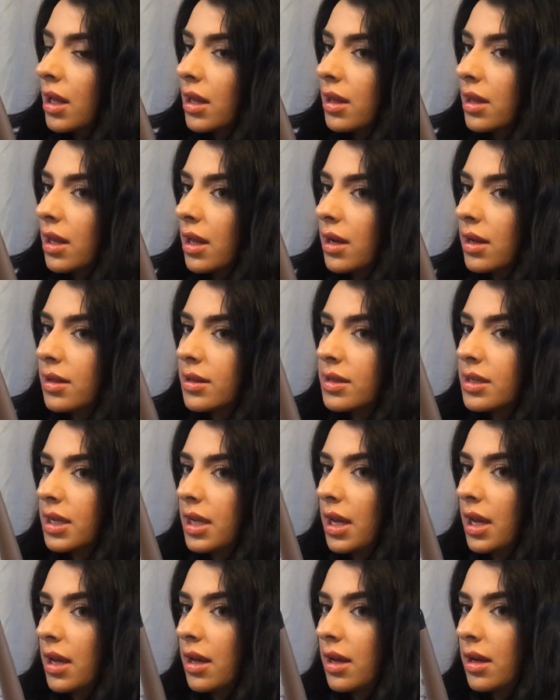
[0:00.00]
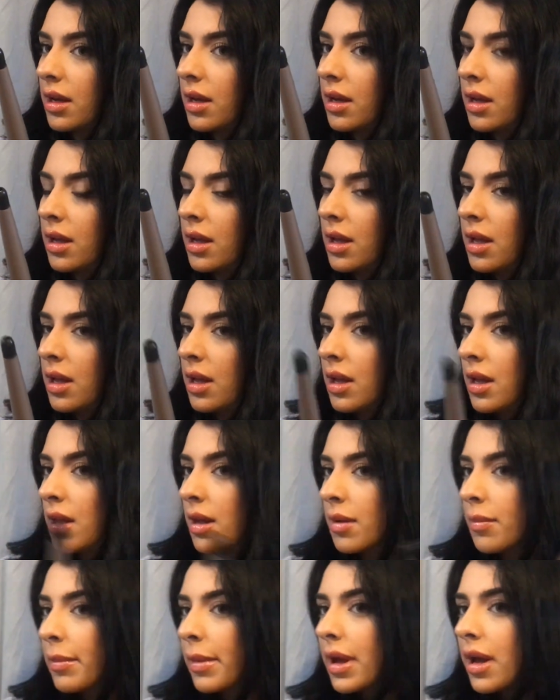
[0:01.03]
and then I'll take
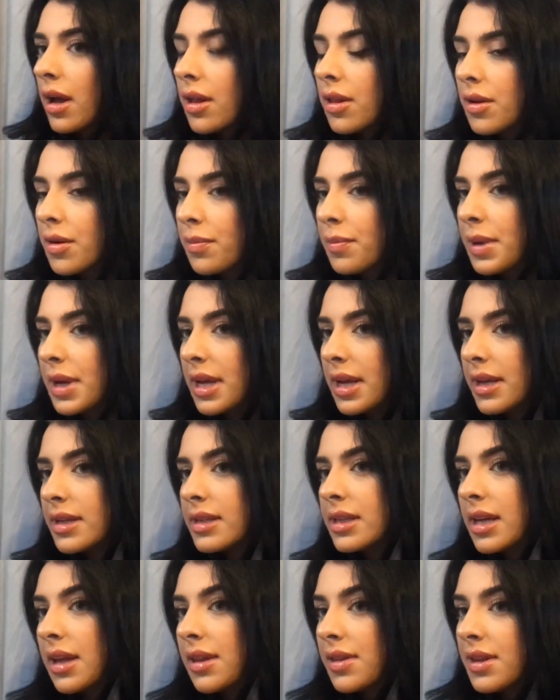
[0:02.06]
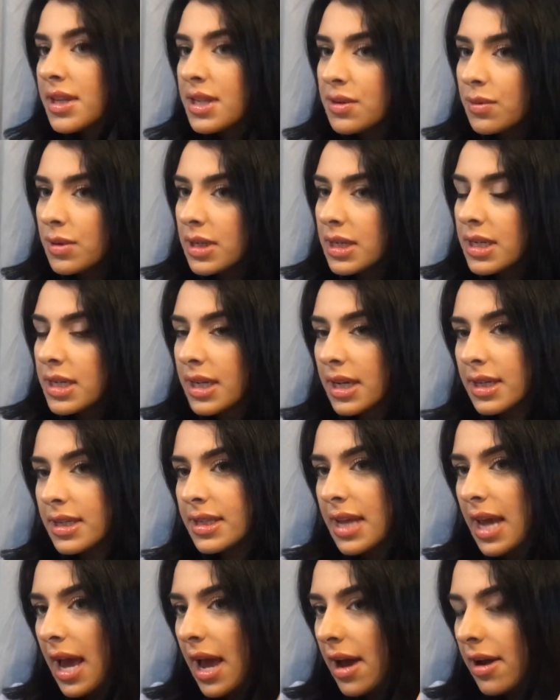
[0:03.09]
my other piece, and this one
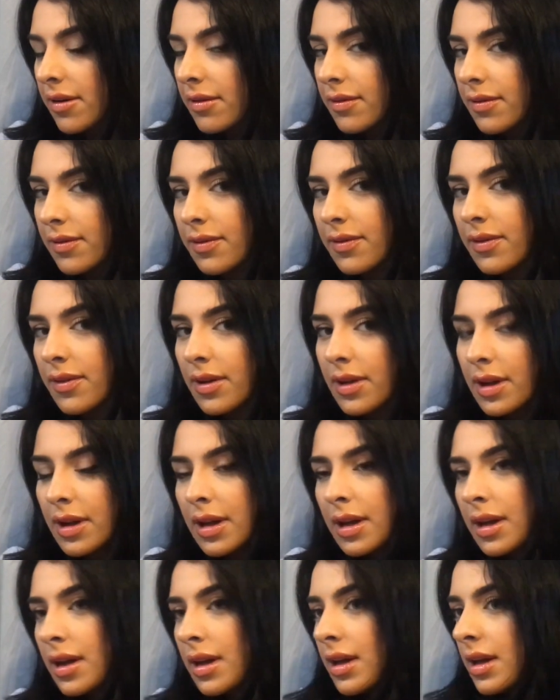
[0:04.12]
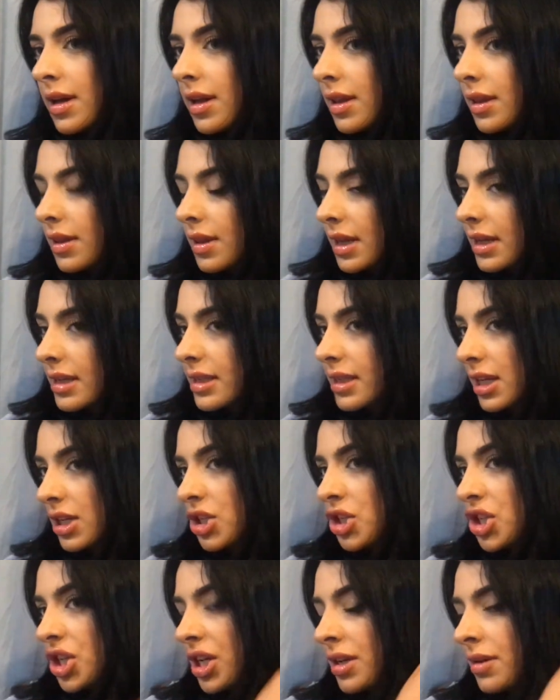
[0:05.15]
does have the
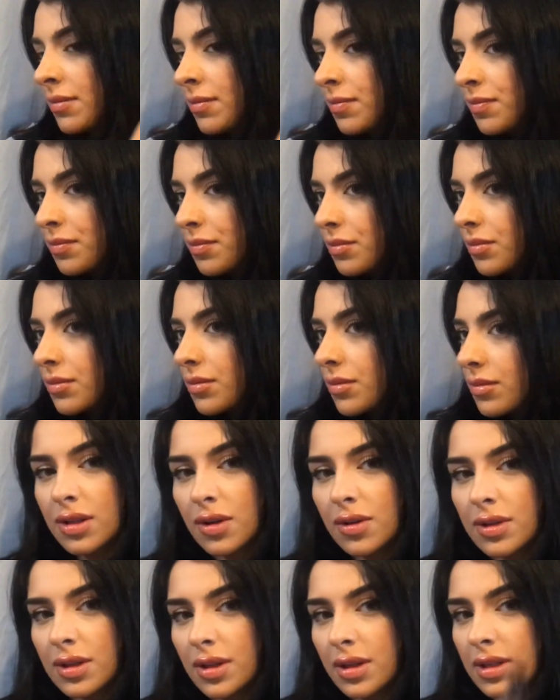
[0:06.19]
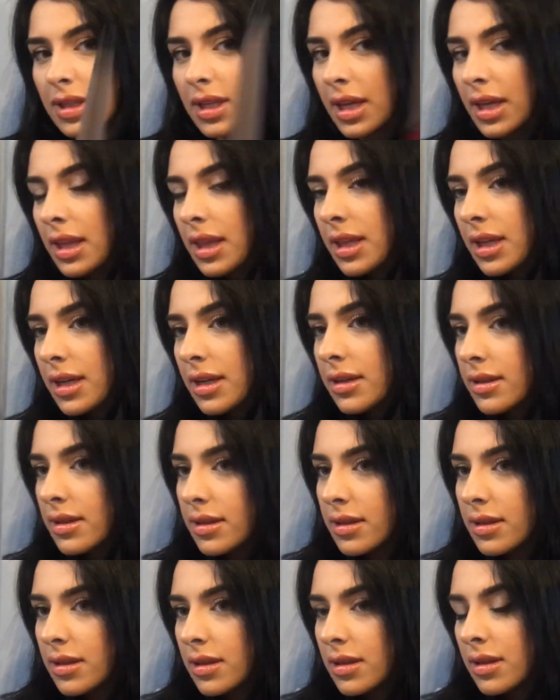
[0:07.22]
extension, so it looks like
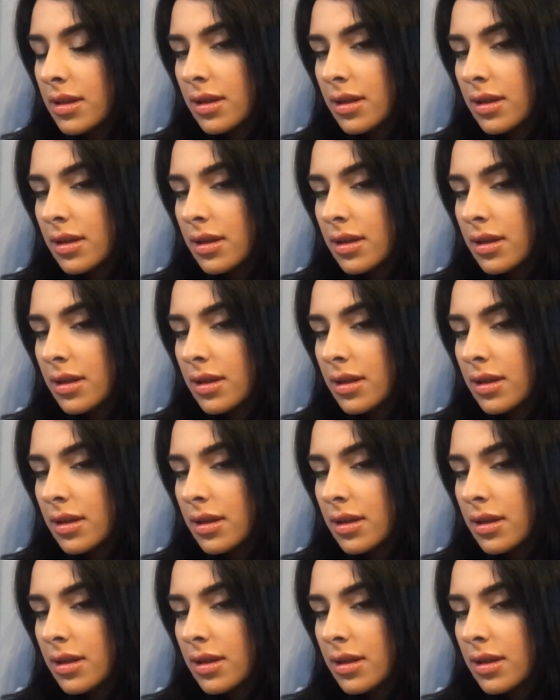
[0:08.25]
this.